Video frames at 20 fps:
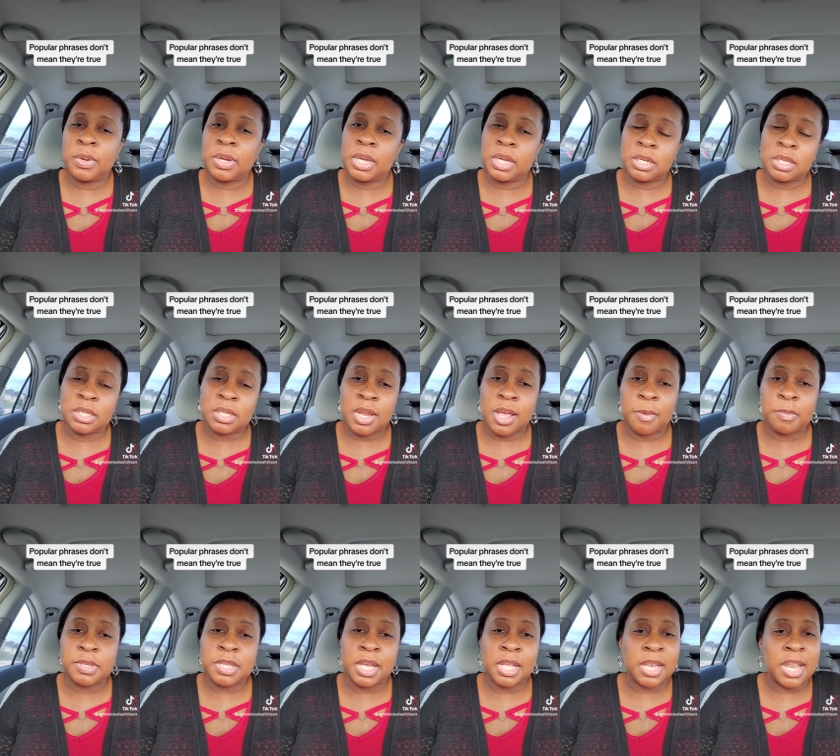We need to
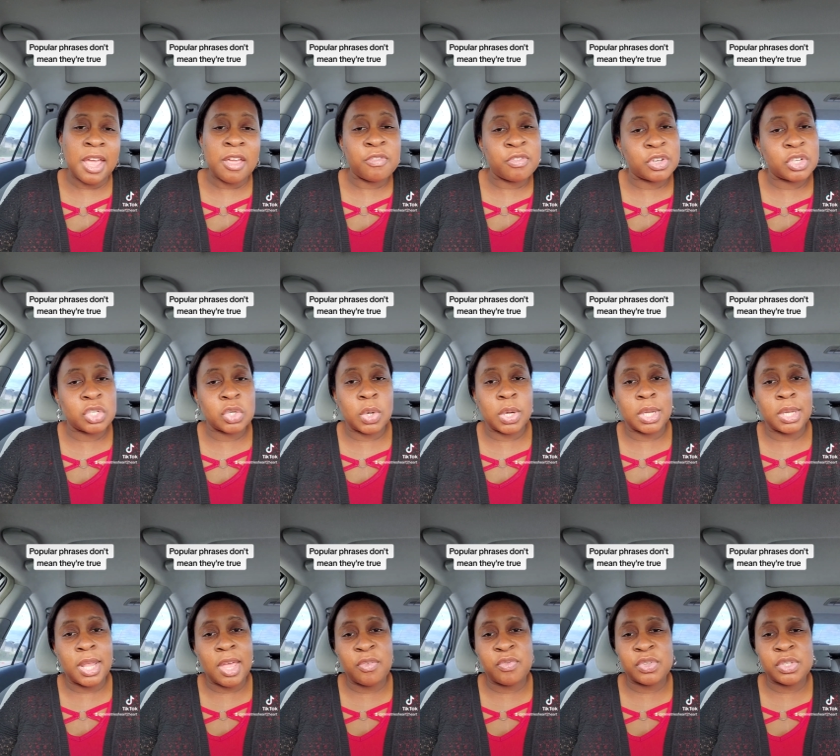stop saying life is
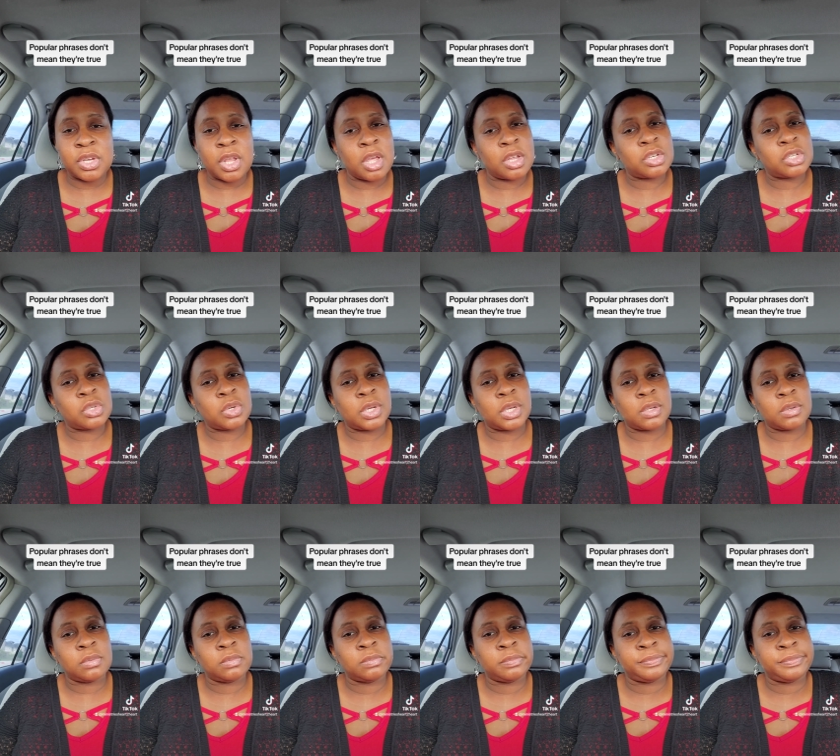short. Life is not short.